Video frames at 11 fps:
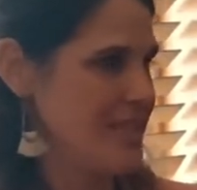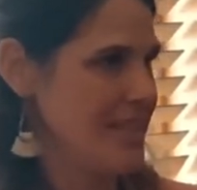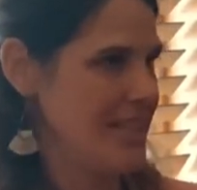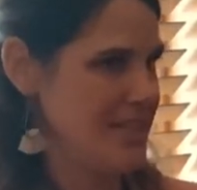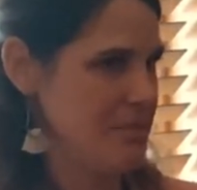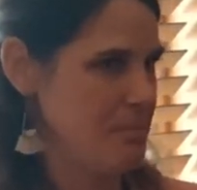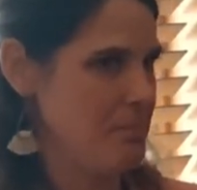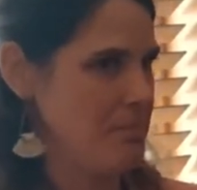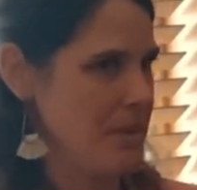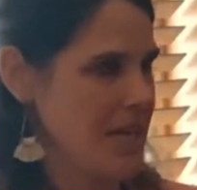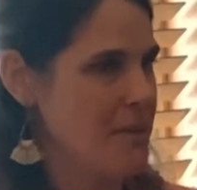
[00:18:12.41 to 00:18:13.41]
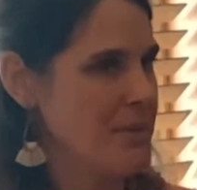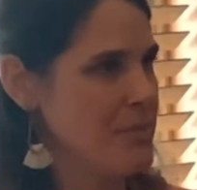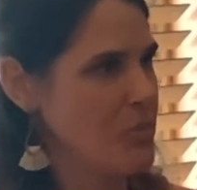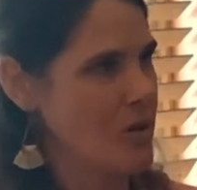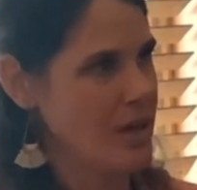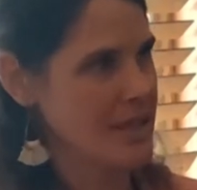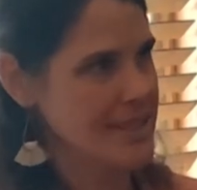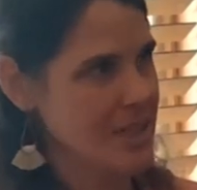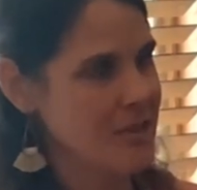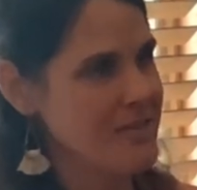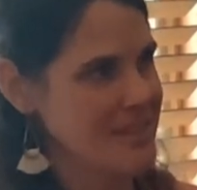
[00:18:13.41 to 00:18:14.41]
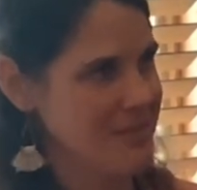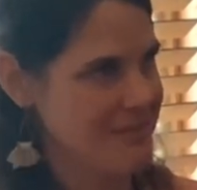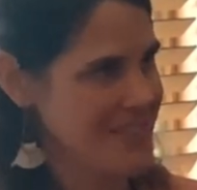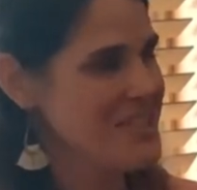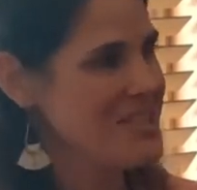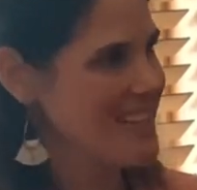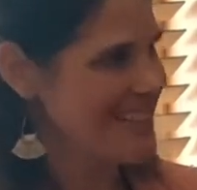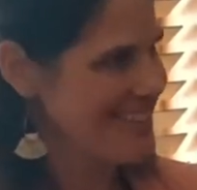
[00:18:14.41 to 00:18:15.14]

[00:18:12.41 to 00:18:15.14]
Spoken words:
these becoming more self-sufficient.